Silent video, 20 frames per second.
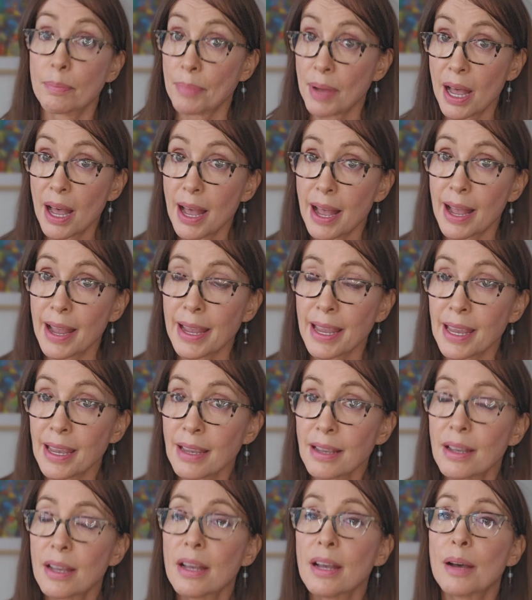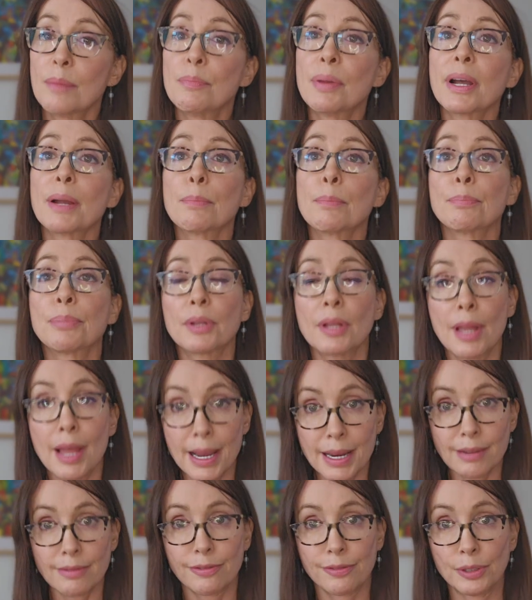pie, but
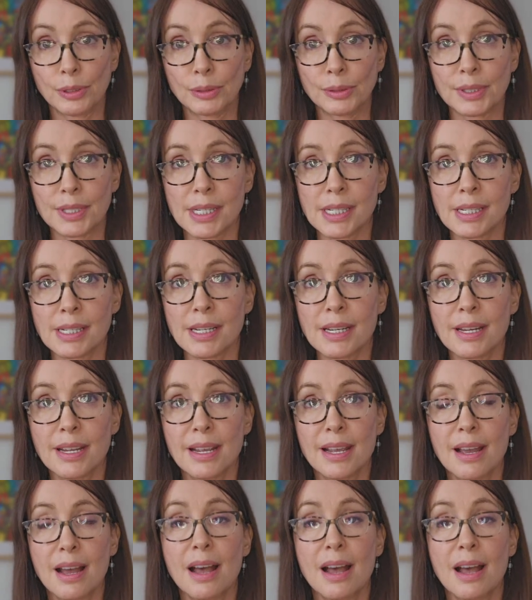blindfolded.